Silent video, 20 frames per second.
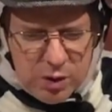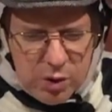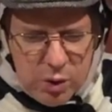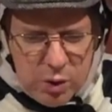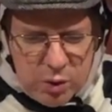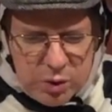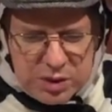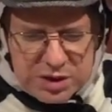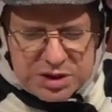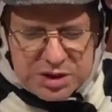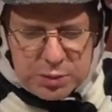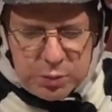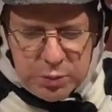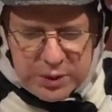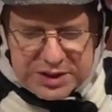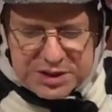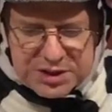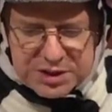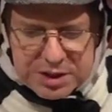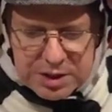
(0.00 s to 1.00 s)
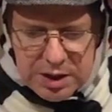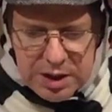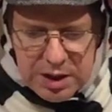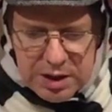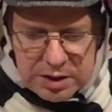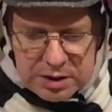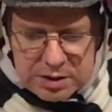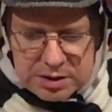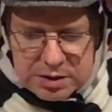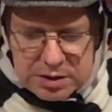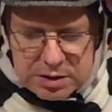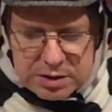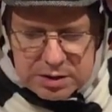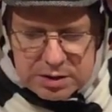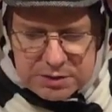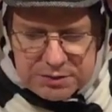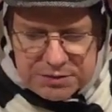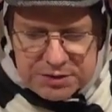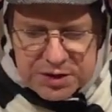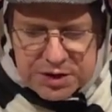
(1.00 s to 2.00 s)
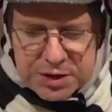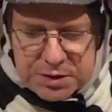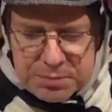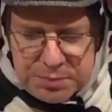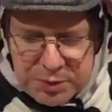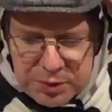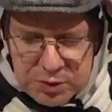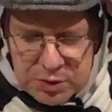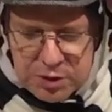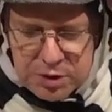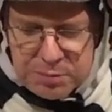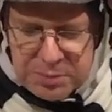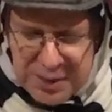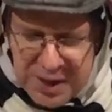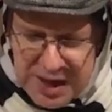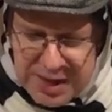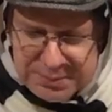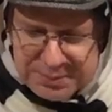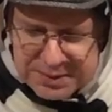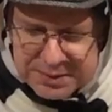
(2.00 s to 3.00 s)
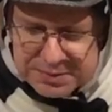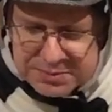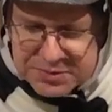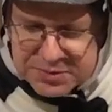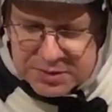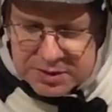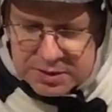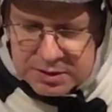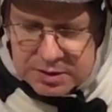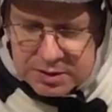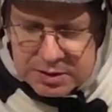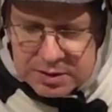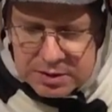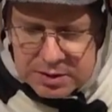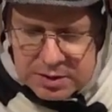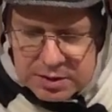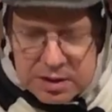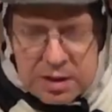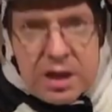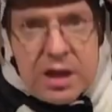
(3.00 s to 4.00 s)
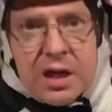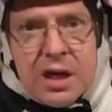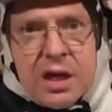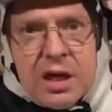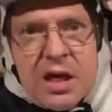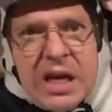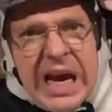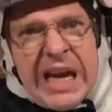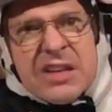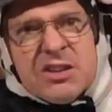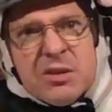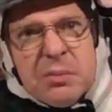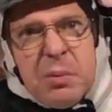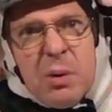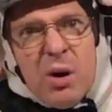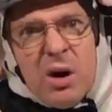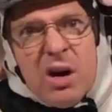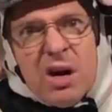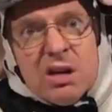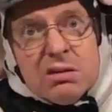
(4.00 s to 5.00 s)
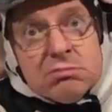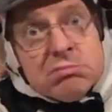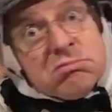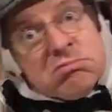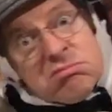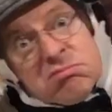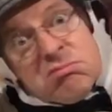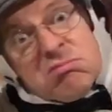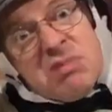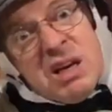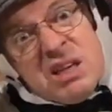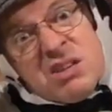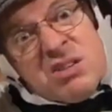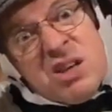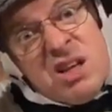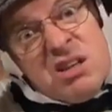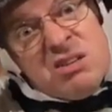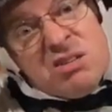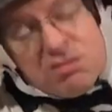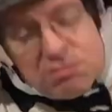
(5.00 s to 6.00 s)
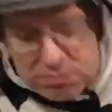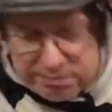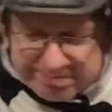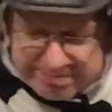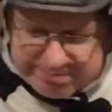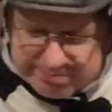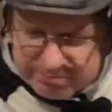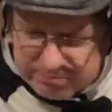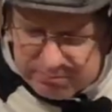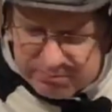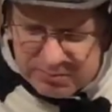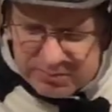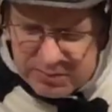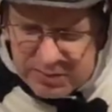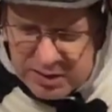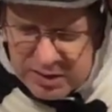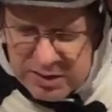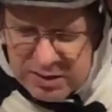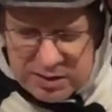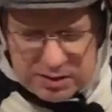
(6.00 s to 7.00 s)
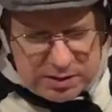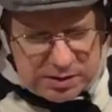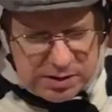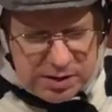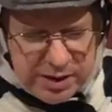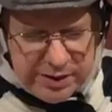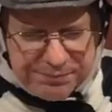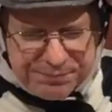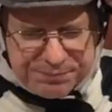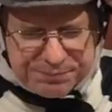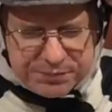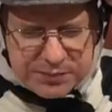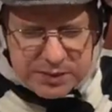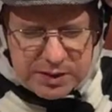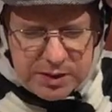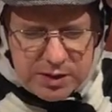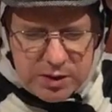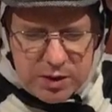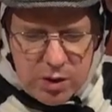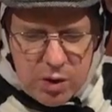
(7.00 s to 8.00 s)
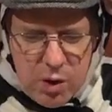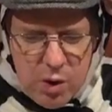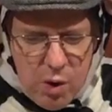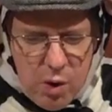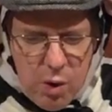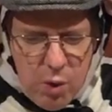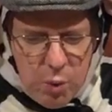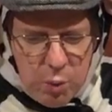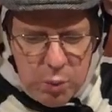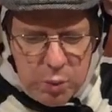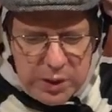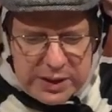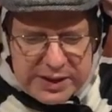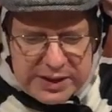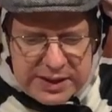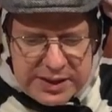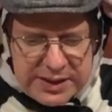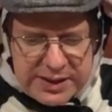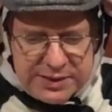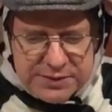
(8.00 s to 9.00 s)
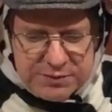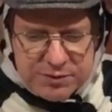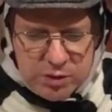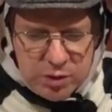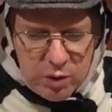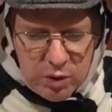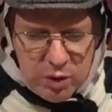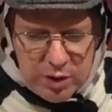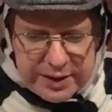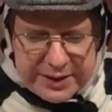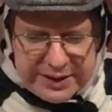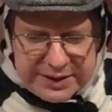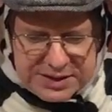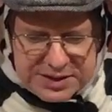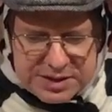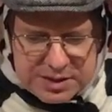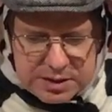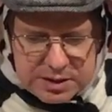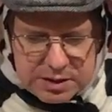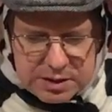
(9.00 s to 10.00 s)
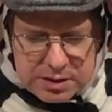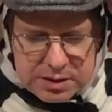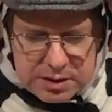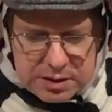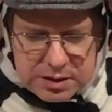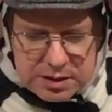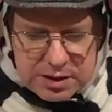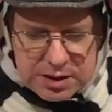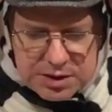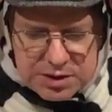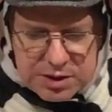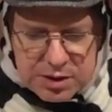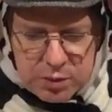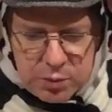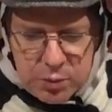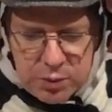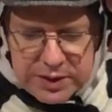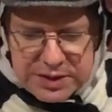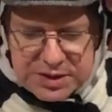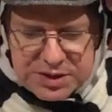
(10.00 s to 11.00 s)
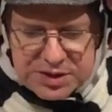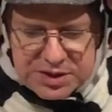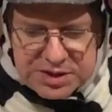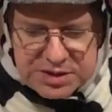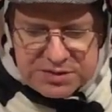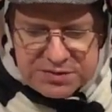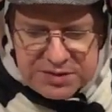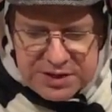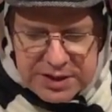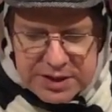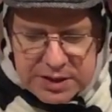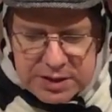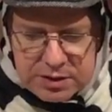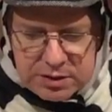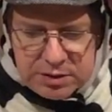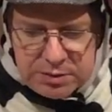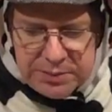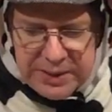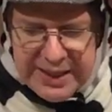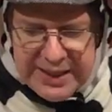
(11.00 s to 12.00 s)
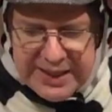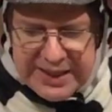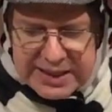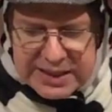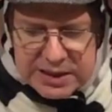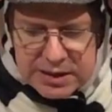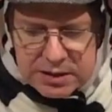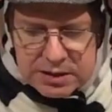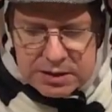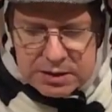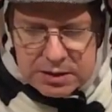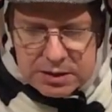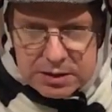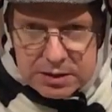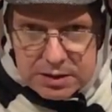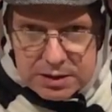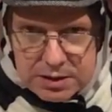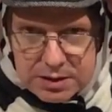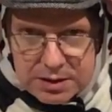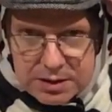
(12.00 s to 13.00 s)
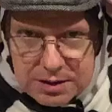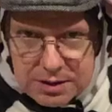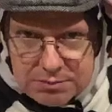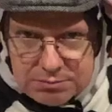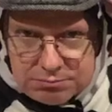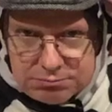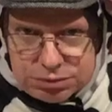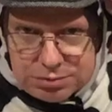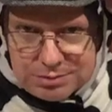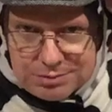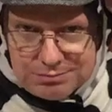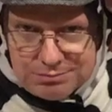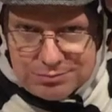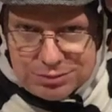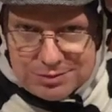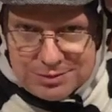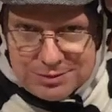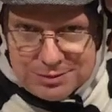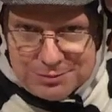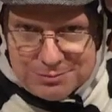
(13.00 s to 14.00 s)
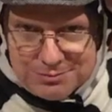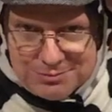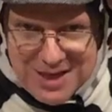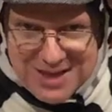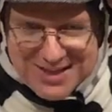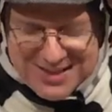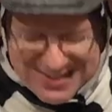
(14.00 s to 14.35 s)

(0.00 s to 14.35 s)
Who does a witch call for computer problems? Tech support. Makes sense. All right. What kind of noise does a witch's vehicle make? Brum, brum.